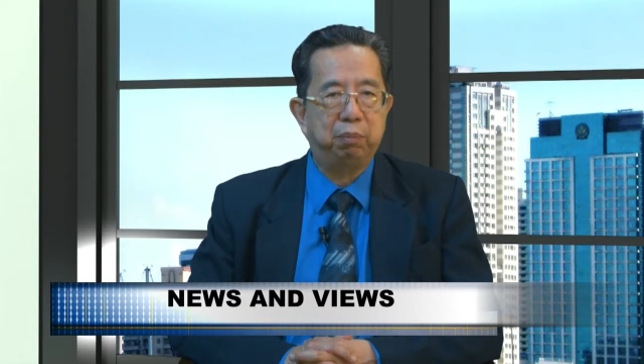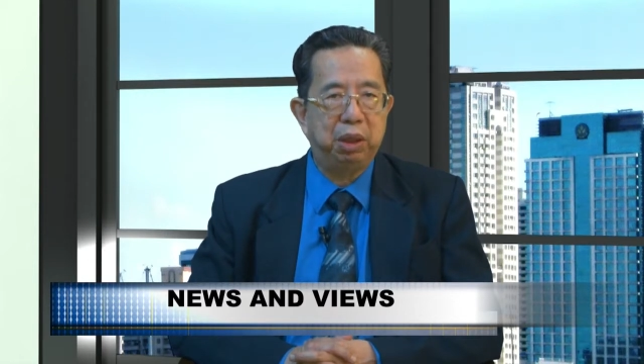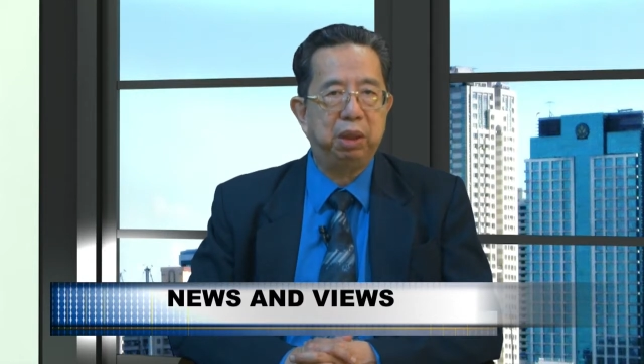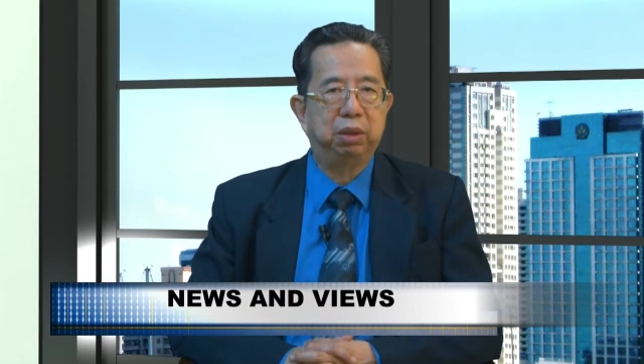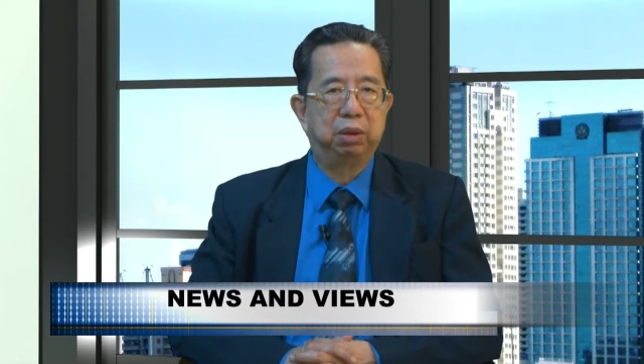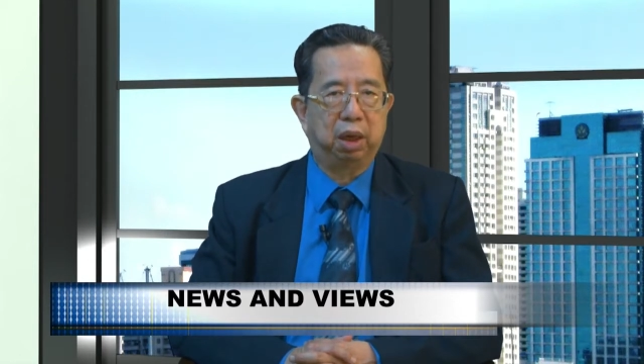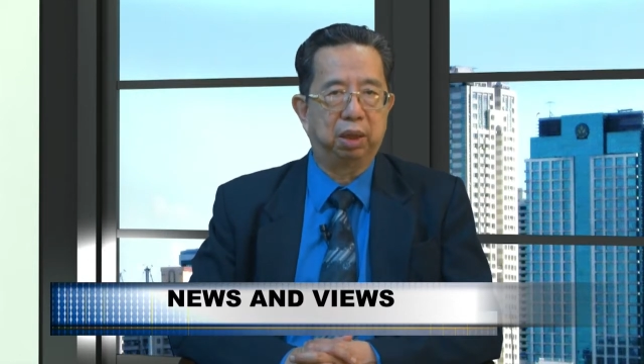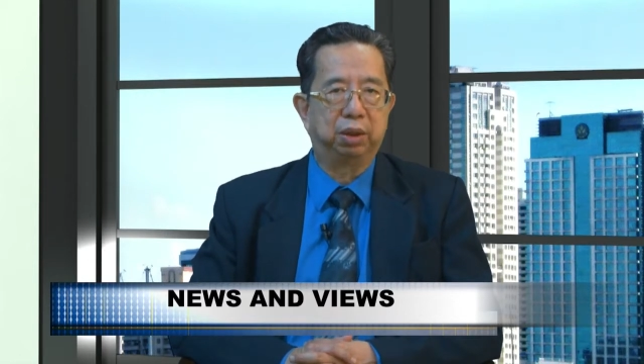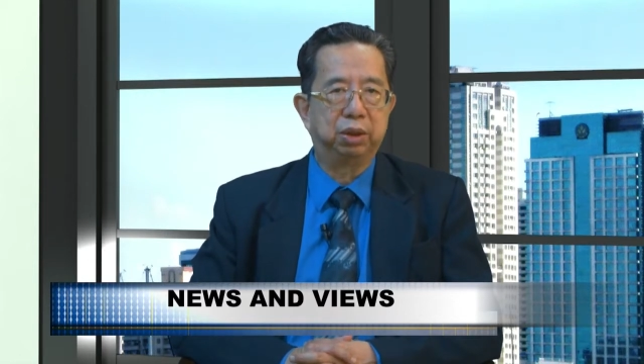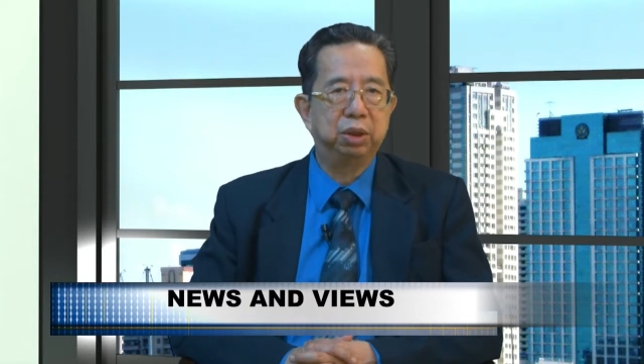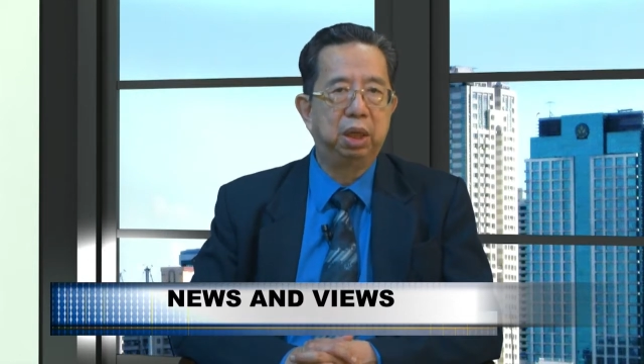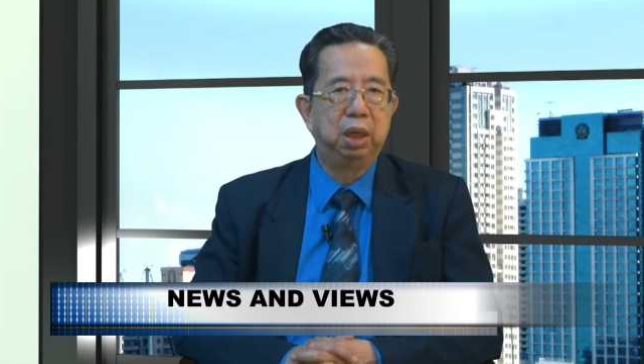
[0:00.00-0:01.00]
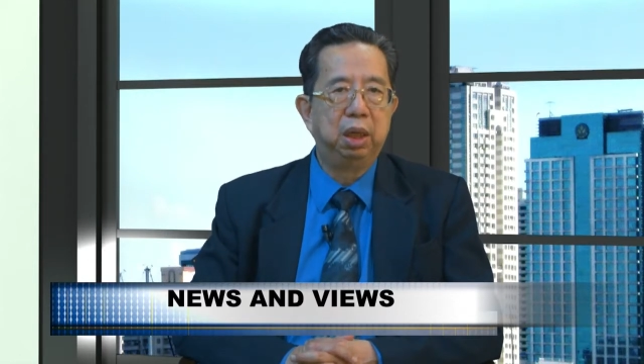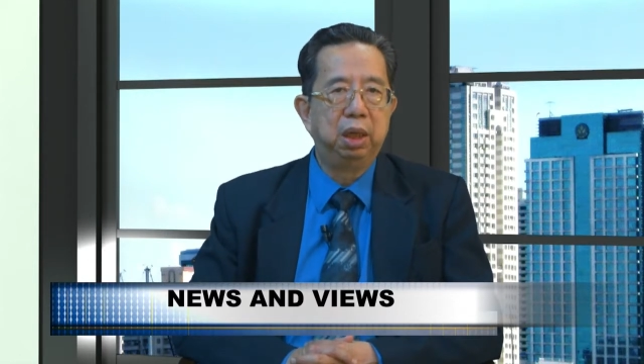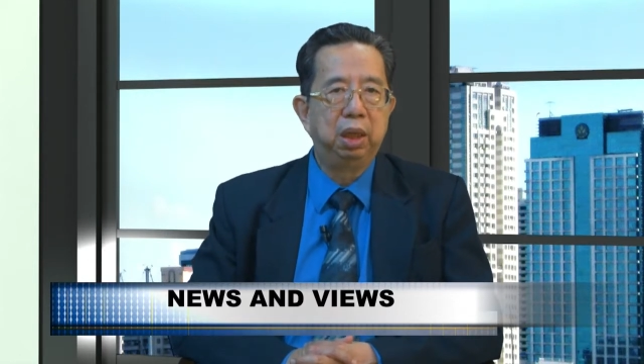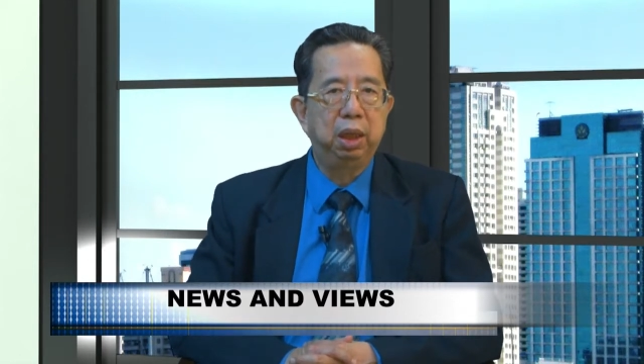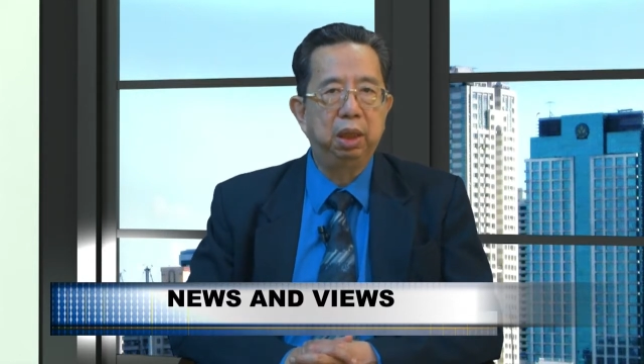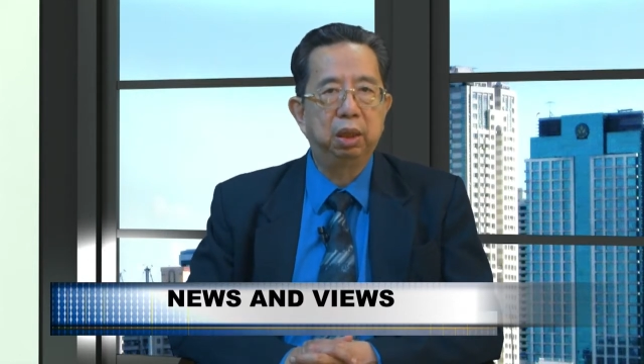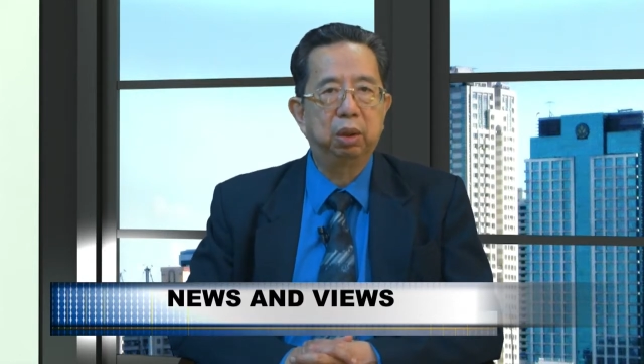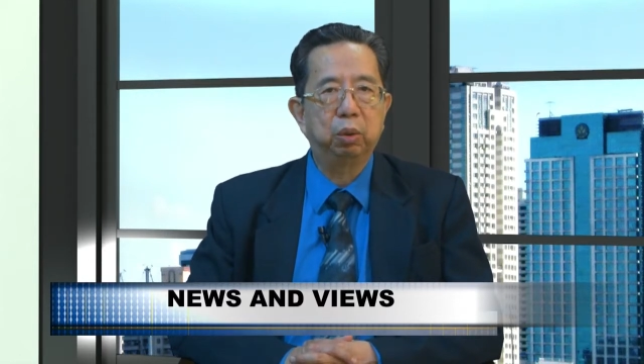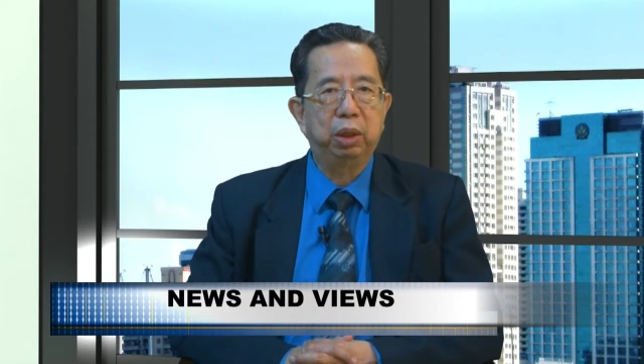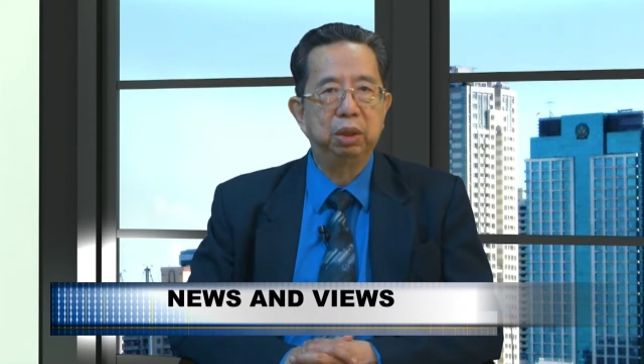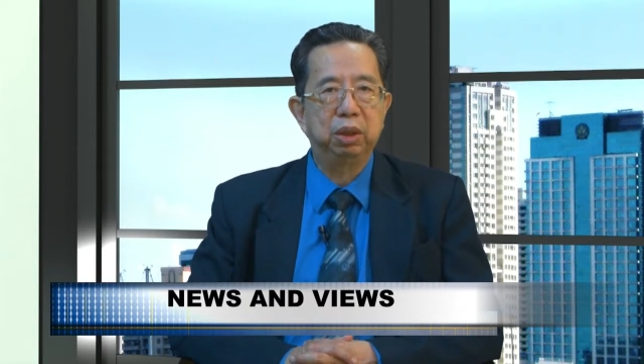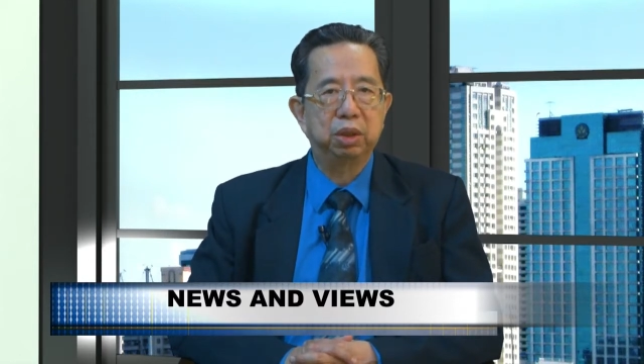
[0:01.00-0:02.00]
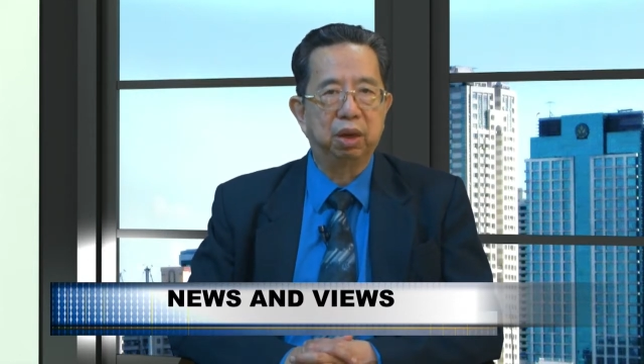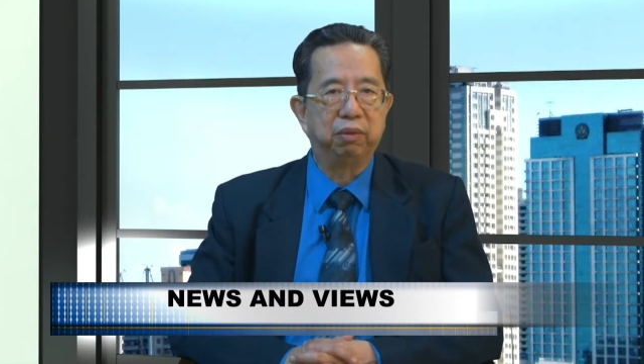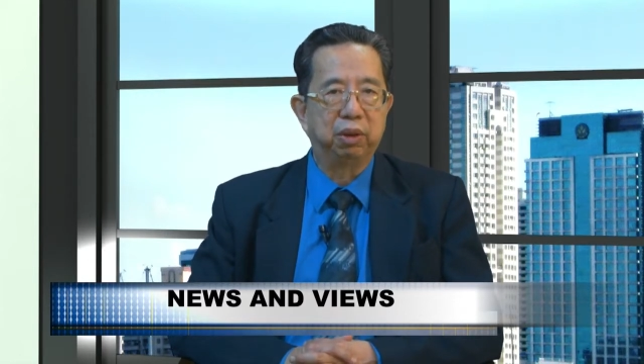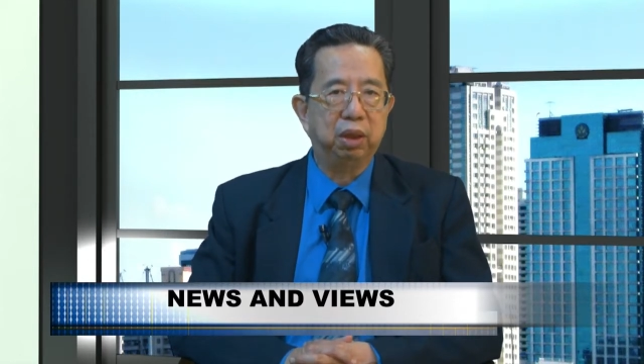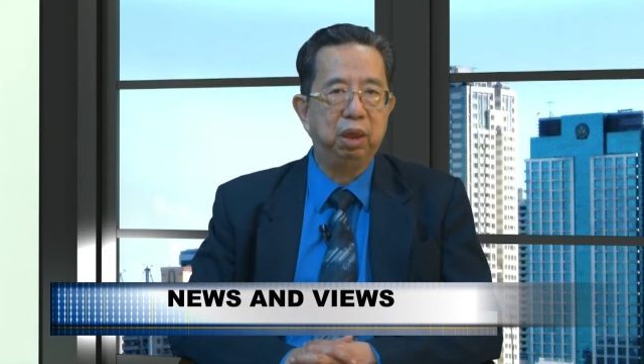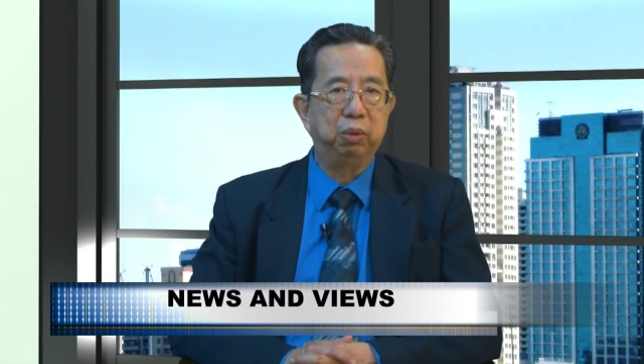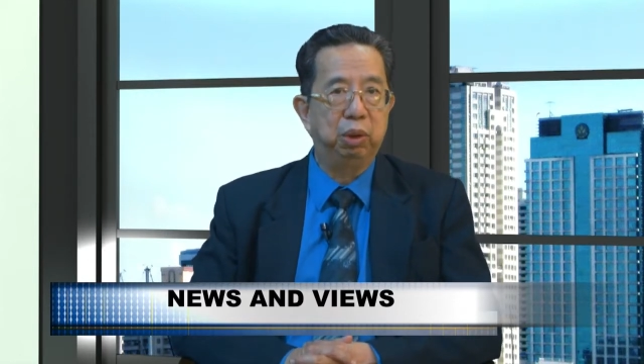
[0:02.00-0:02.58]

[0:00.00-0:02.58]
billion in 2017.